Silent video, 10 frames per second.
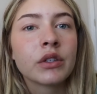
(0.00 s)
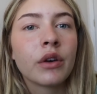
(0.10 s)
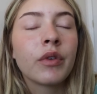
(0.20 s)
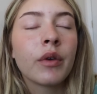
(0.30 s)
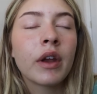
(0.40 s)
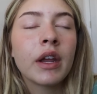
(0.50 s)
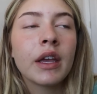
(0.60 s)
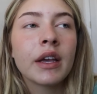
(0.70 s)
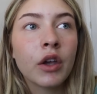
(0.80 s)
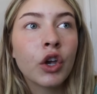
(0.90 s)
So if you have
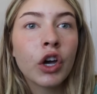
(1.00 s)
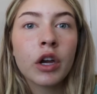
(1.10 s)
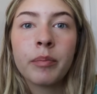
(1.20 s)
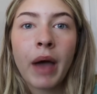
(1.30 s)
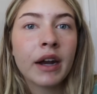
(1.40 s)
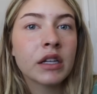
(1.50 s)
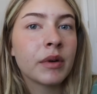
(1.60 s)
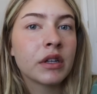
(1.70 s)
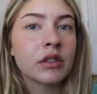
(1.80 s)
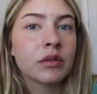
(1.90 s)
any good, bad
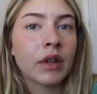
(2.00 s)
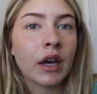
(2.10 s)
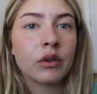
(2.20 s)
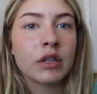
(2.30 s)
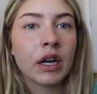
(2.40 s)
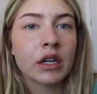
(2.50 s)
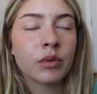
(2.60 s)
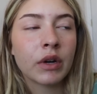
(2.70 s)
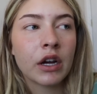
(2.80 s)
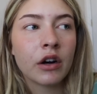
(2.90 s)
experiences with Accutane, I
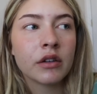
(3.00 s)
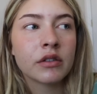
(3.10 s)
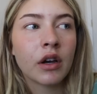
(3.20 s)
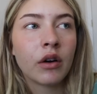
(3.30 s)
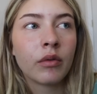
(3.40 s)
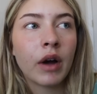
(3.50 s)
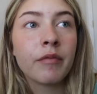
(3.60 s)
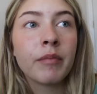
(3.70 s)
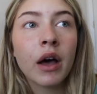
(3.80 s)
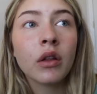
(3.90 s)
just want to hear it. So
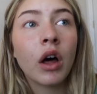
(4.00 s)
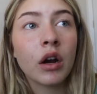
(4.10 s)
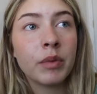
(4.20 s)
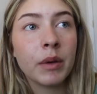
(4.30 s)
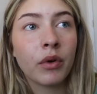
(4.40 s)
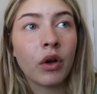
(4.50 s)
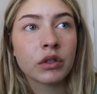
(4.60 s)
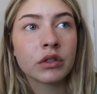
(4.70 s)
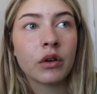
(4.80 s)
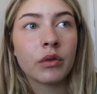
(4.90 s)
I've met a lot of people
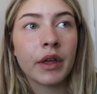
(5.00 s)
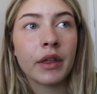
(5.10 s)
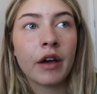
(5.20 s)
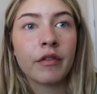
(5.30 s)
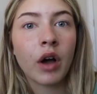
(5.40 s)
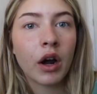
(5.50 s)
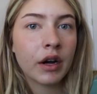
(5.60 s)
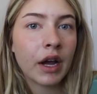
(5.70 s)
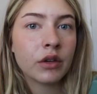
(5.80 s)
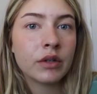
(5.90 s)
also that have gone
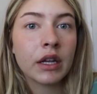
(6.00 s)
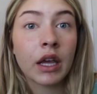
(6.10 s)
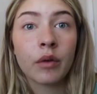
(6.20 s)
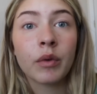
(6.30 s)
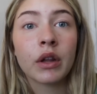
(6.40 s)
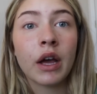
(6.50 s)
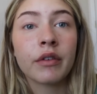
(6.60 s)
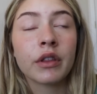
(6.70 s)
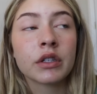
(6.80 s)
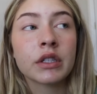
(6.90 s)
on Accutane like in real
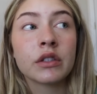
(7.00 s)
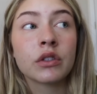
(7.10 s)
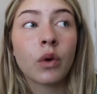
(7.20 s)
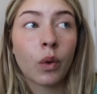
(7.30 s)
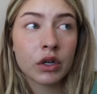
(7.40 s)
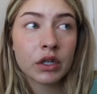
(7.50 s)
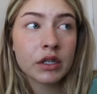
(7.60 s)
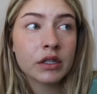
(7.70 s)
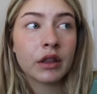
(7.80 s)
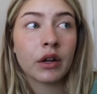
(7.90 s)
life, and their skin's
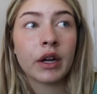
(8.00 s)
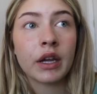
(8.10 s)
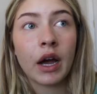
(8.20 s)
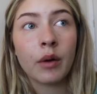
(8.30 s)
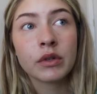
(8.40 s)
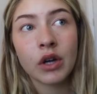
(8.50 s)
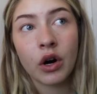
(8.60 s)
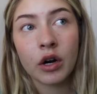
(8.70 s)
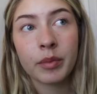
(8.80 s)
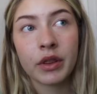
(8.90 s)
gorgeous. And they're like, yeah, it was
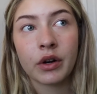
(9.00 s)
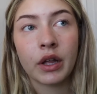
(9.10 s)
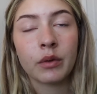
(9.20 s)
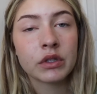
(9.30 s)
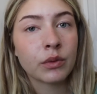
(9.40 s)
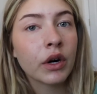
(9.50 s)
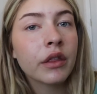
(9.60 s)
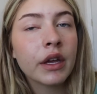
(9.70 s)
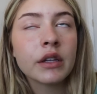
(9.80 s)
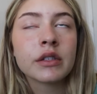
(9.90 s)
hard, but they're like, it was worth it.